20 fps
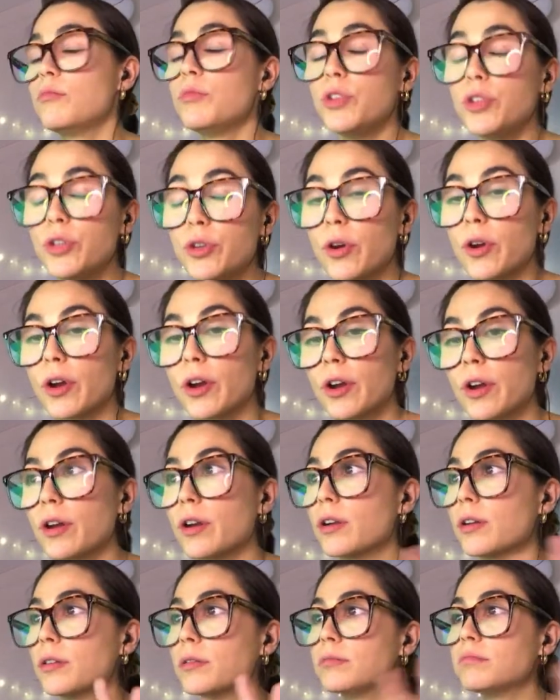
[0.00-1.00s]

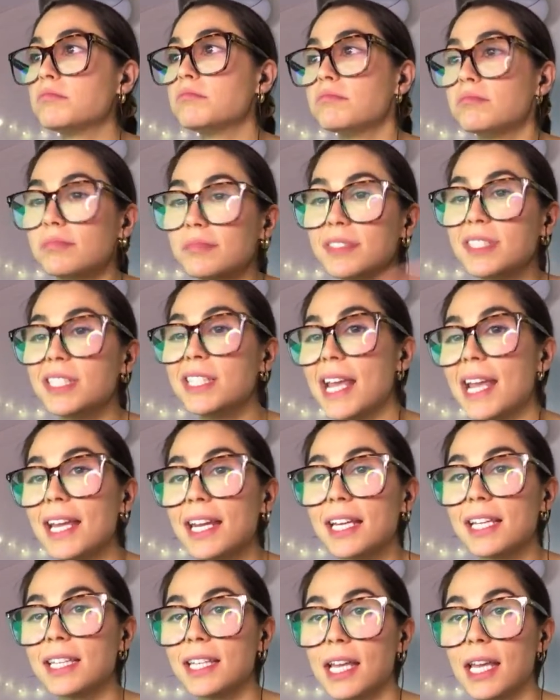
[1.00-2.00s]
your
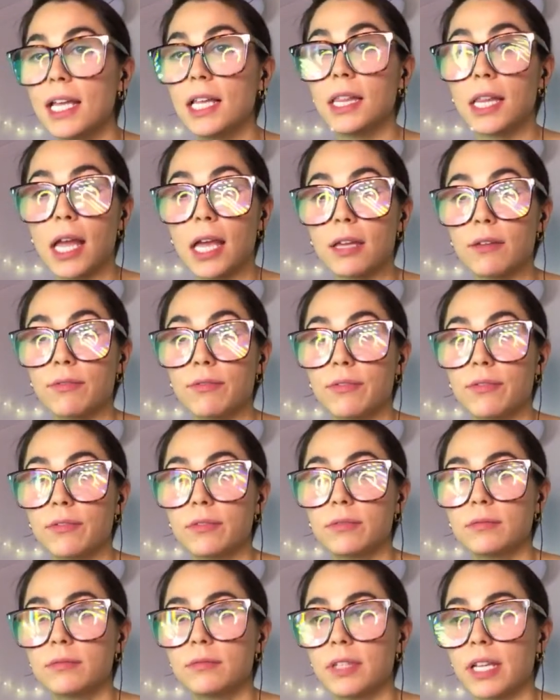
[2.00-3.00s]
day-to-day life,
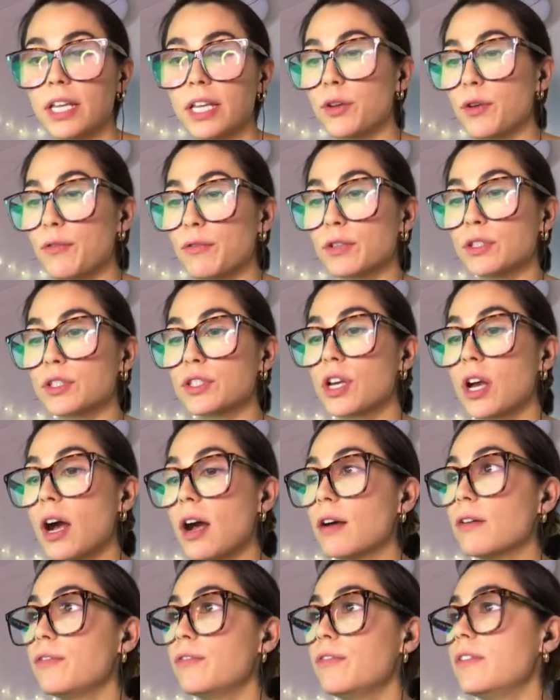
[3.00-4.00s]
like your first
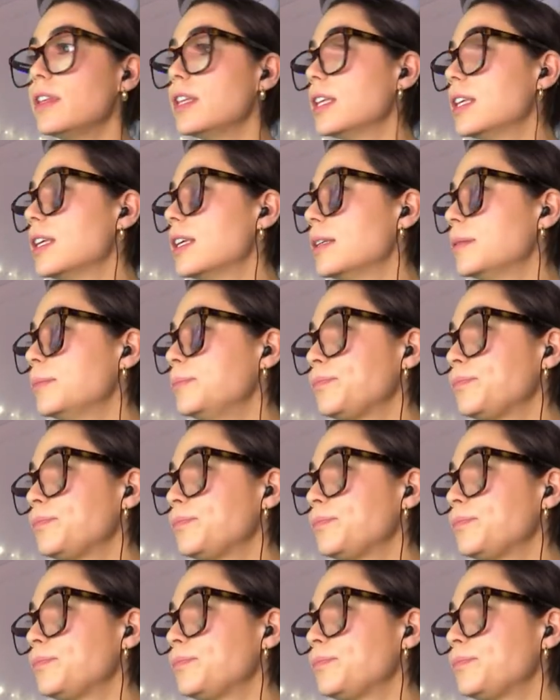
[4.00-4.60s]
coffee.